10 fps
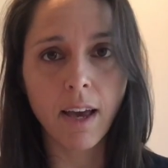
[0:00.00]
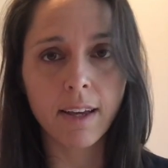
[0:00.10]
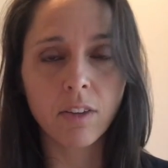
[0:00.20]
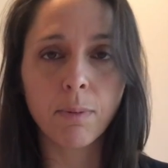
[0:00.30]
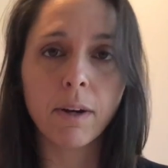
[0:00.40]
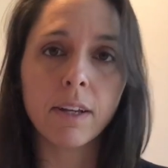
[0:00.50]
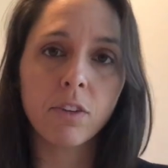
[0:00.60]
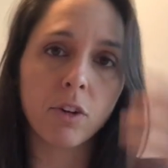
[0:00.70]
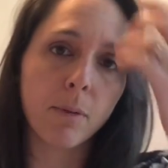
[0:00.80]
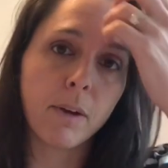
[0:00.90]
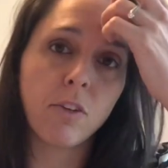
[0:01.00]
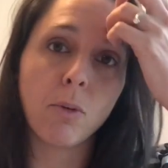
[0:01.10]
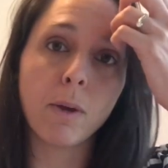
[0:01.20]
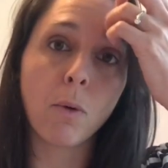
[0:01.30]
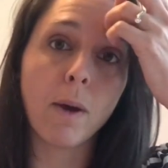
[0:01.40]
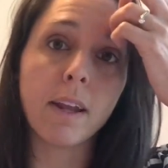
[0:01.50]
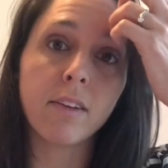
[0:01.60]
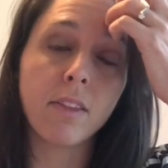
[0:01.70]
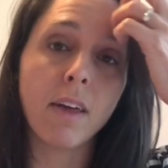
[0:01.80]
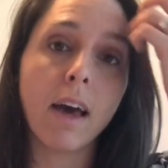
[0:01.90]
I experienced during my 2-week
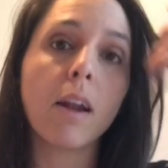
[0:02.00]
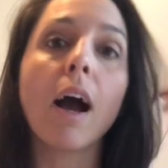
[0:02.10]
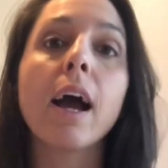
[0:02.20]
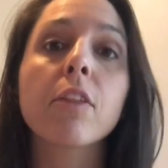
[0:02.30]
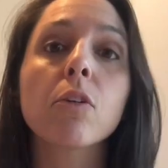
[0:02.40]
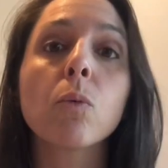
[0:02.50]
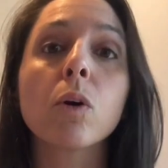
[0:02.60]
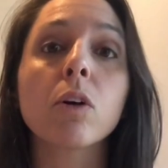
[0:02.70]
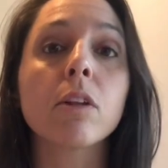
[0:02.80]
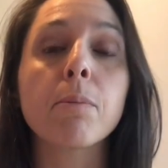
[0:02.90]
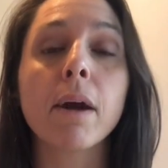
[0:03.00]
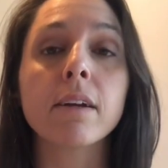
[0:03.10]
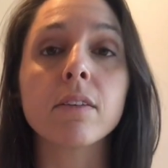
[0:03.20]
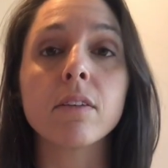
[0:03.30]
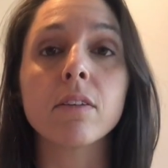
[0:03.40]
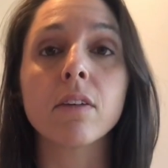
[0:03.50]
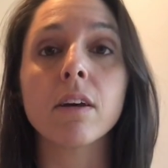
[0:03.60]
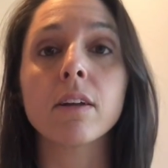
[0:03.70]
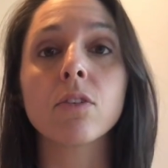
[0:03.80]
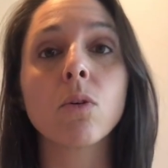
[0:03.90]
wait that either were early pregnancy
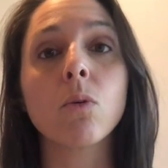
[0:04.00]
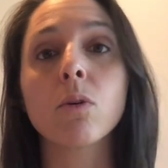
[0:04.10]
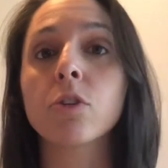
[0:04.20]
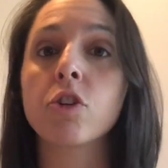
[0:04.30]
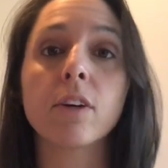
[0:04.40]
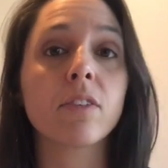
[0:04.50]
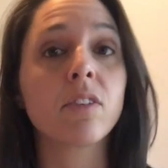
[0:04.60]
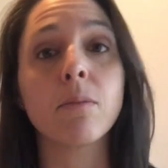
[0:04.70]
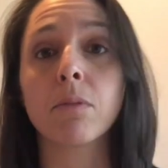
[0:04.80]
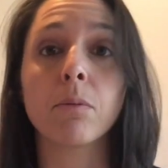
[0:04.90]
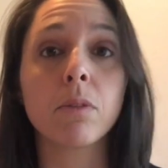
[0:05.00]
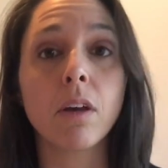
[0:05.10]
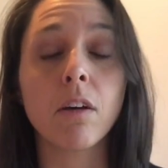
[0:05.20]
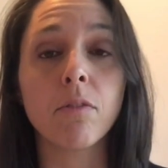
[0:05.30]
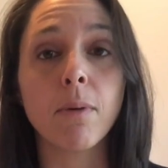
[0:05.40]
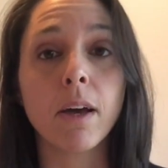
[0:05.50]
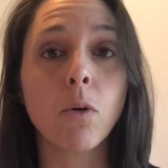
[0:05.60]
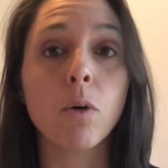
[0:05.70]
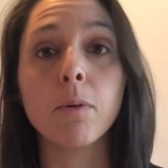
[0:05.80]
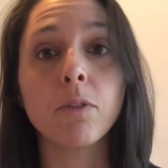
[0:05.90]
signs or just symptoms of my
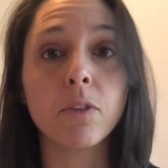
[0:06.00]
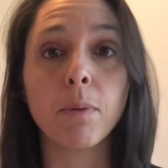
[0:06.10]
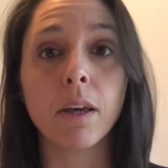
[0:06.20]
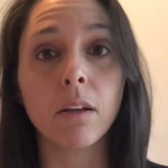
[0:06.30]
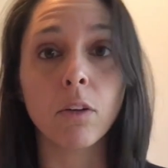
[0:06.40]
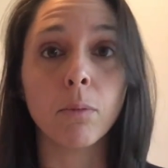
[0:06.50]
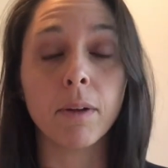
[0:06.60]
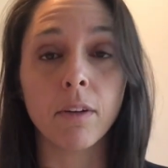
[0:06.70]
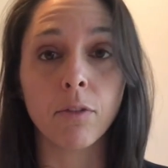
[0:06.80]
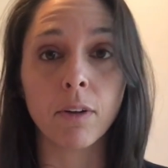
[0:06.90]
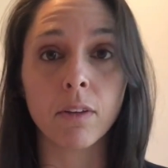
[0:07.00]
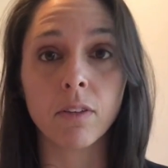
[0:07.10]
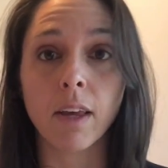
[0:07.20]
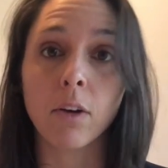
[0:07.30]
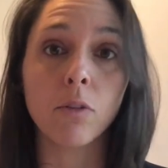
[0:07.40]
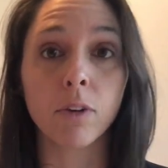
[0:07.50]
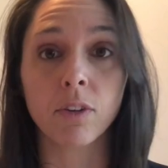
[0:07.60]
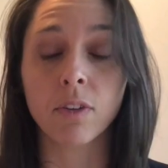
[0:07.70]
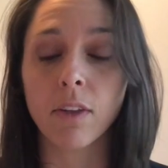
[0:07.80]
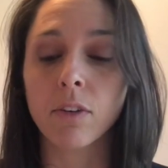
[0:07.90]
hormones being a little bit different this cycle
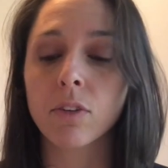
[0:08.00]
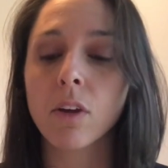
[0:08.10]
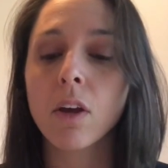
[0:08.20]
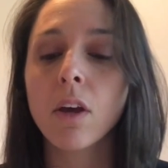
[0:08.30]
versus others.